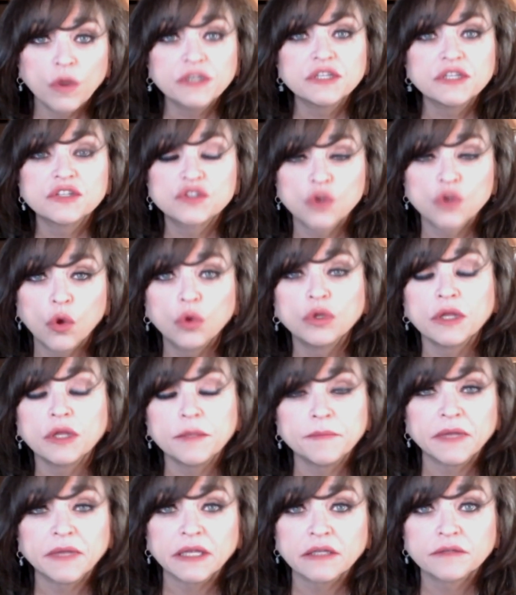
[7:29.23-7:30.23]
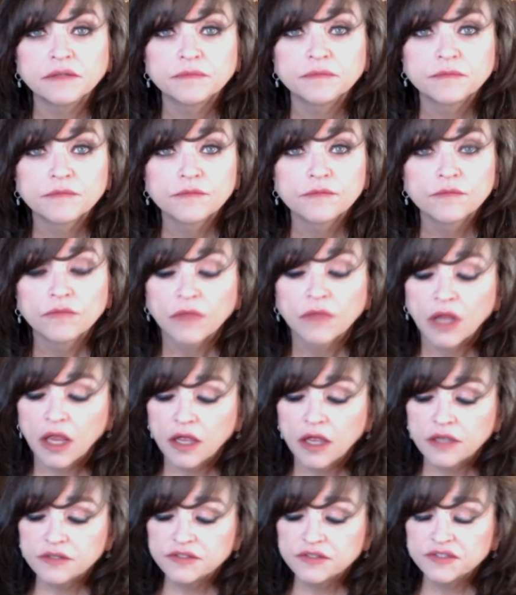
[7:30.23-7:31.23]
does holy mean?
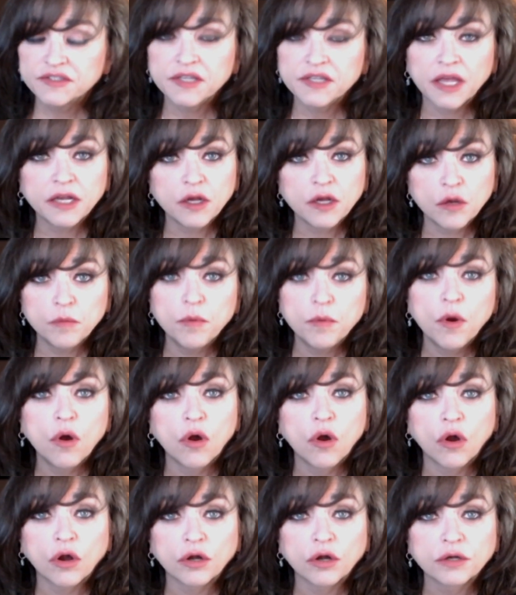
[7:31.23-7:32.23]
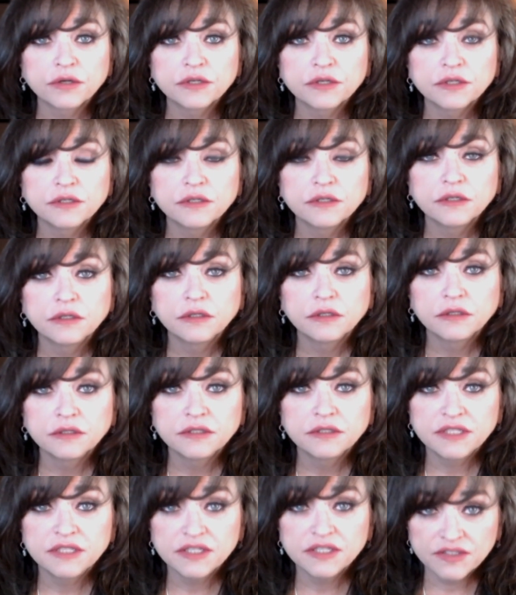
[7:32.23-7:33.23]
Set apart,
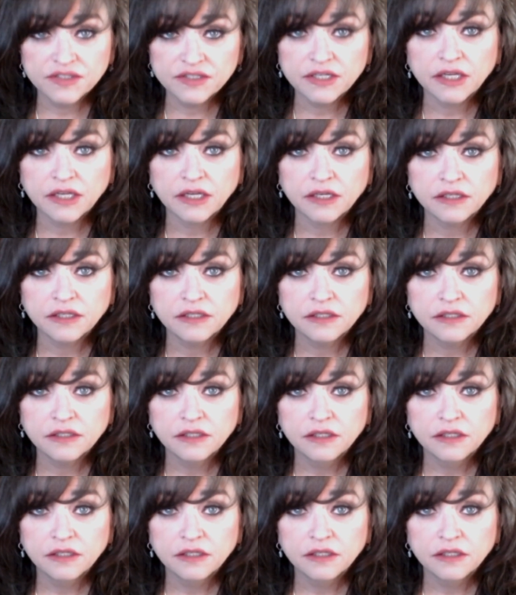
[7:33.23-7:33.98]
distinct,